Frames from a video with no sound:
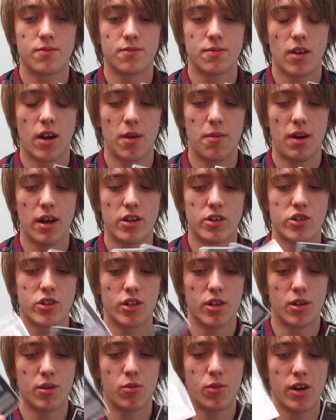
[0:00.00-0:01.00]
I managed
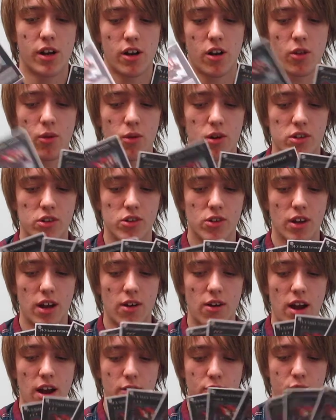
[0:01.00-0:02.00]
to win another one, so
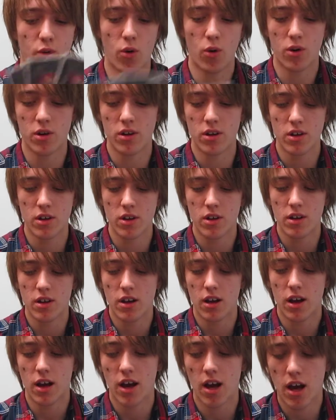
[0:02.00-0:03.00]
now I have 4.
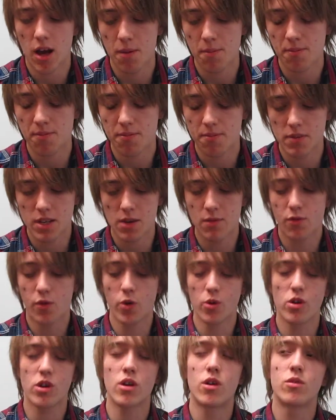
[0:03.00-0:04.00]

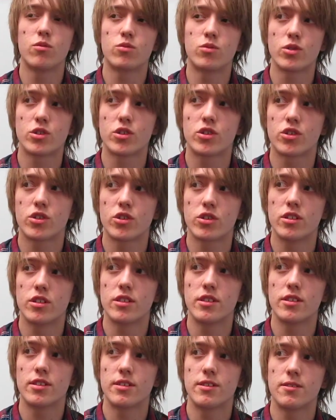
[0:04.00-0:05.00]
Invoker was,
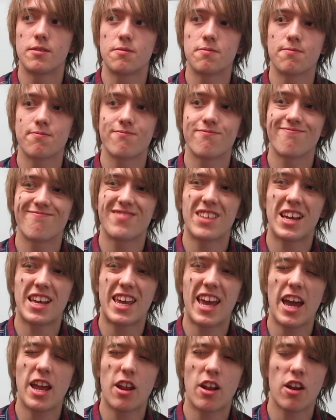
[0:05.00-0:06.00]

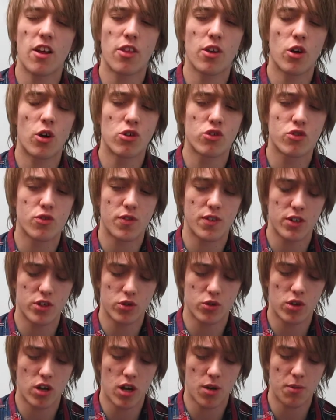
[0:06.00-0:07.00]
again, another
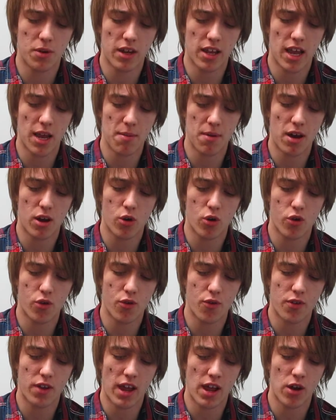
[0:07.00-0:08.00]
controversial card when it came out in Order
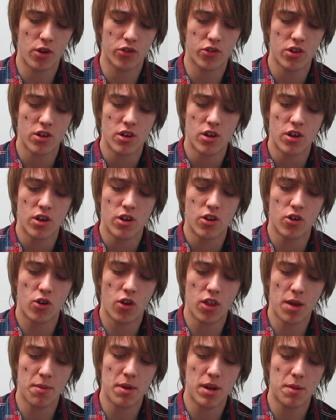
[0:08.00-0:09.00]
of Chaos.
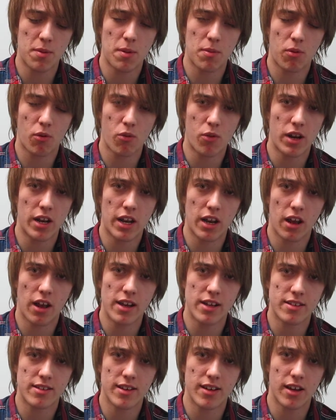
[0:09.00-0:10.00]
Not that many people really
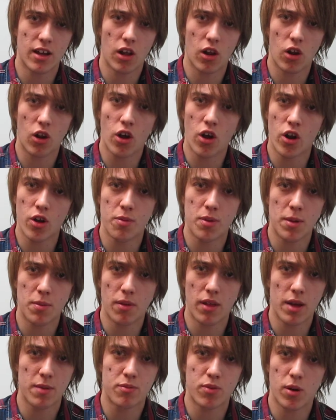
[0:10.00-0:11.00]
liked it. A lot of
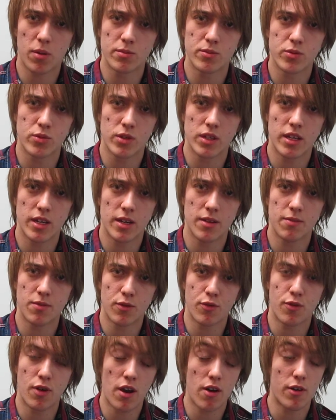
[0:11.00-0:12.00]
people had problems with it. The
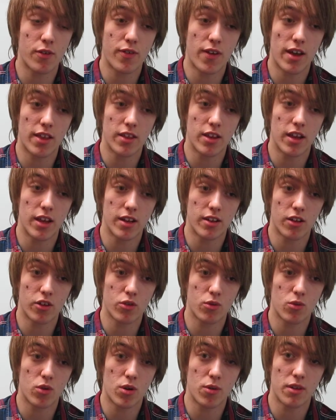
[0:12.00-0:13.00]
very fact that it
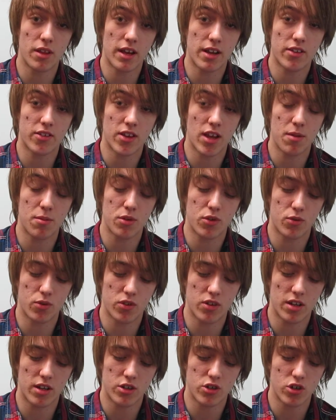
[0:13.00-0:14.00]
doesn't work with X-Sabers
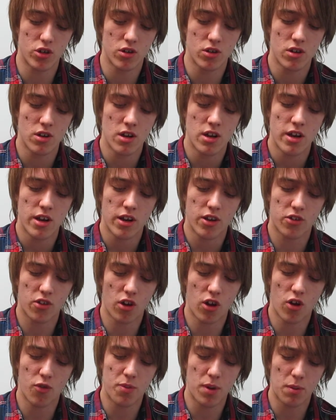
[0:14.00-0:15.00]
was an issue, because a
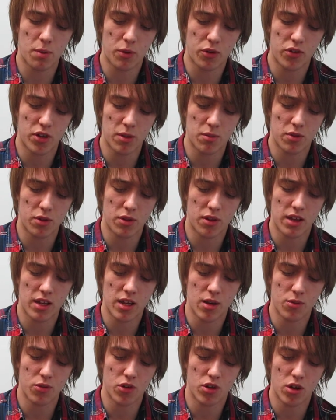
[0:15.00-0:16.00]
lot of people seemed to
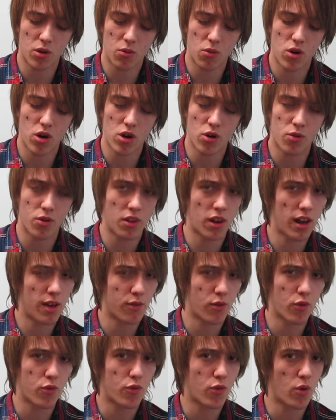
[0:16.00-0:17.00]
think it was going to work with a
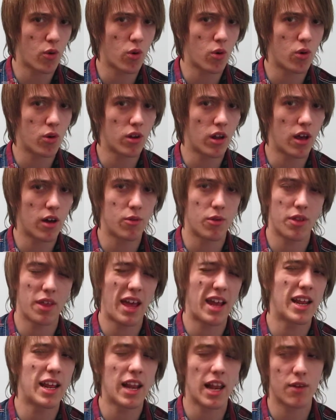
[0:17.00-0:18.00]
level 4, with
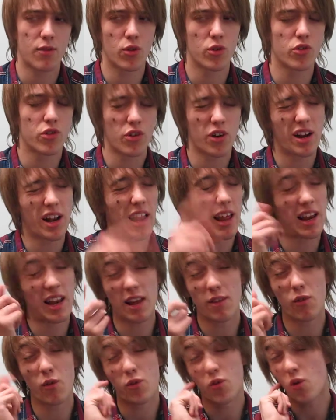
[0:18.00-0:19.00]
any level, like
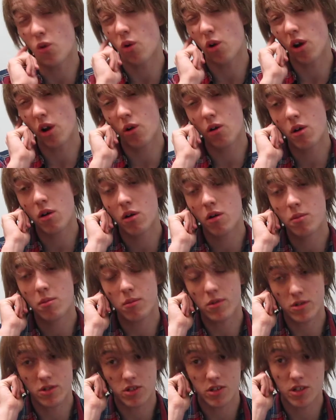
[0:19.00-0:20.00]
level 4 or lower
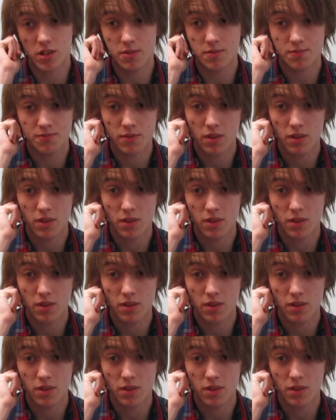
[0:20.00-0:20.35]
monster.